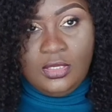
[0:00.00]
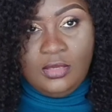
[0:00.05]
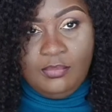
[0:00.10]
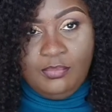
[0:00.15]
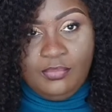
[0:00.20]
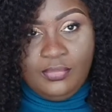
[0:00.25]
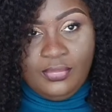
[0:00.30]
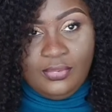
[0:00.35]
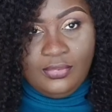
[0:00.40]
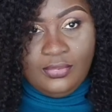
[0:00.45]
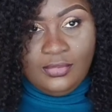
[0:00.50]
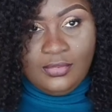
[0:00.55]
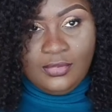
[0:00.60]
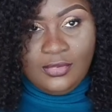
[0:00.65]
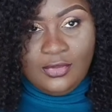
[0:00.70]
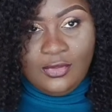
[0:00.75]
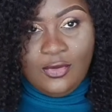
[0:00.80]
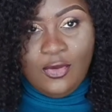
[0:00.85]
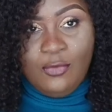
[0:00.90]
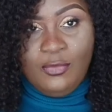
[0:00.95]
keep
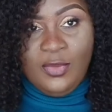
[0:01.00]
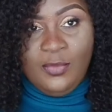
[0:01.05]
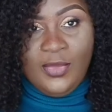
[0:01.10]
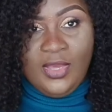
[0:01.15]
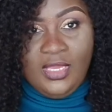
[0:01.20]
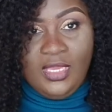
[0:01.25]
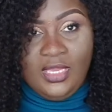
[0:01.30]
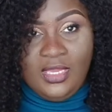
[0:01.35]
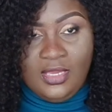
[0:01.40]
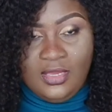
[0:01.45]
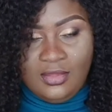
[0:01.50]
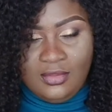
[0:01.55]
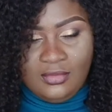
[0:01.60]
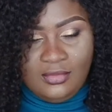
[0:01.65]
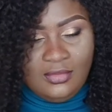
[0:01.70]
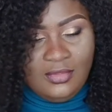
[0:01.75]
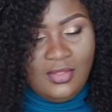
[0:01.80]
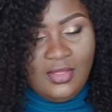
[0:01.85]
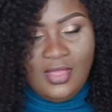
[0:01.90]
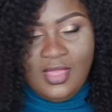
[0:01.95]
coming back here.
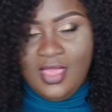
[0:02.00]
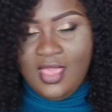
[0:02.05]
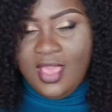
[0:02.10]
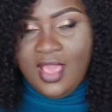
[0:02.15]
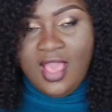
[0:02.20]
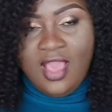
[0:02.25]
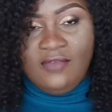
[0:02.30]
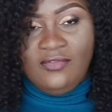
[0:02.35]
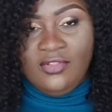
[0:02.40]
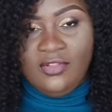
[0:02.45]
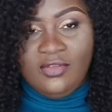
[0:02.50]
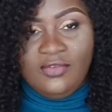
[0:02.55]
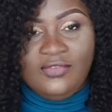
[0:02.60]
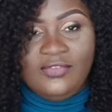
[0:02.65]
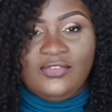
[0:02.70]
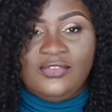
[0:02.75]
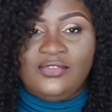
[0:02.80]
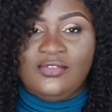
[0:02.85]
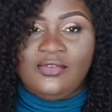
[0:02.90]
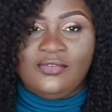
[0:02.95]
I have a lot
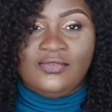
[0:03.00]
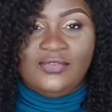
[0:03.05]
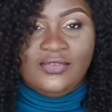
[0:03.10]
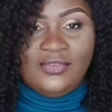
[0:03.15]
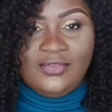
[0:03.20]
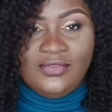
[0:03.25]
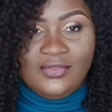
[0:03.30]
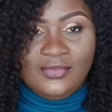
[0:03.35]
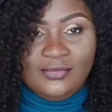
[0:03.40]
of stuff